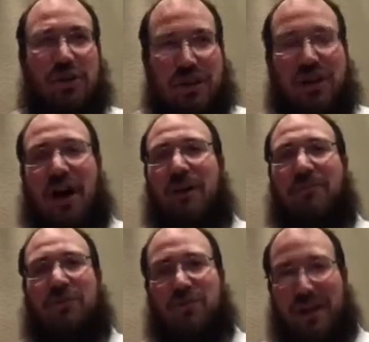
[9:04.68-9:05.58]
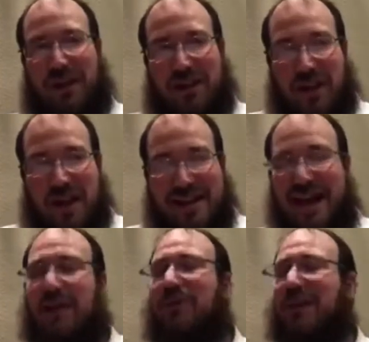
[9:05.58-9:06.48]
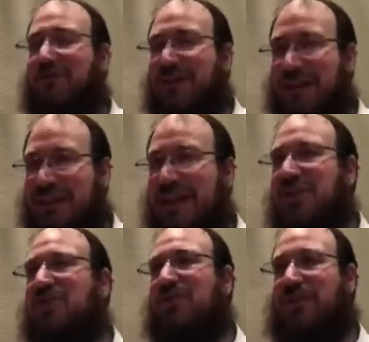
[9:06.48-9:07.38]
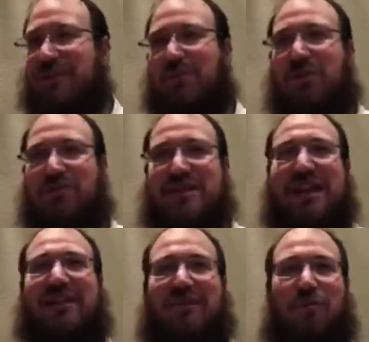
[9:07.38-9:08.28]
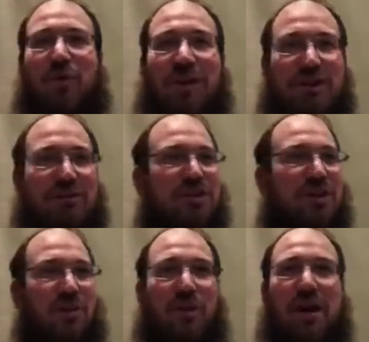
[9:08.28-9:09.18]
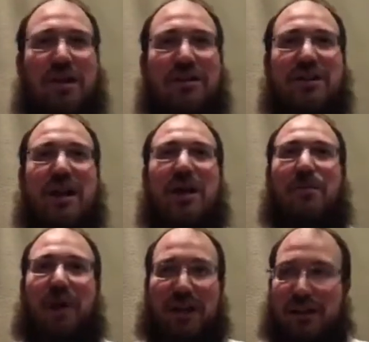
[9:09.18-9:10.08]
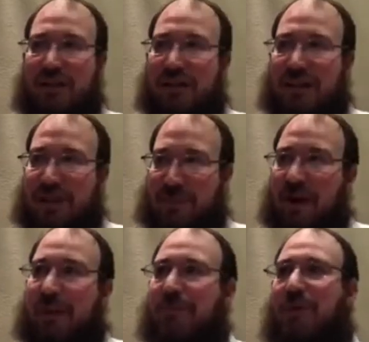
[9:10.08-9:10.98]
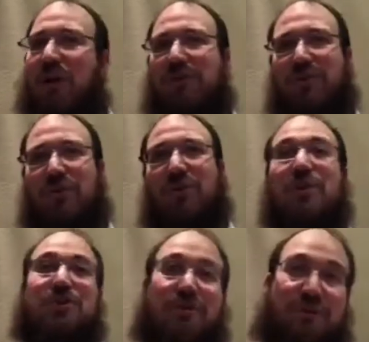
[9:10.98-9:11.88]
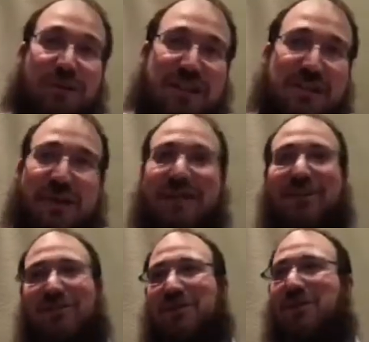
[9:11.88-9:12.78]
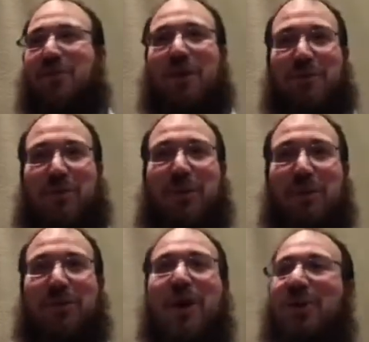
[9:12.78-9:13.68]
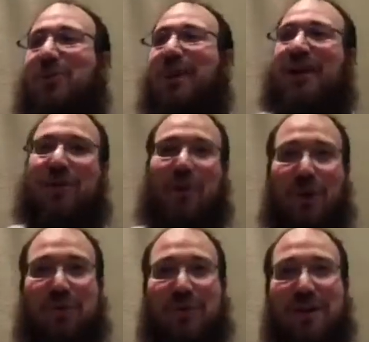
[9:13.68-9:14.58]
come to not only a realization or a deeper understanding of what it originally was, but it becomes part of you. So for instance, back to the original quotable quote, you take a quote,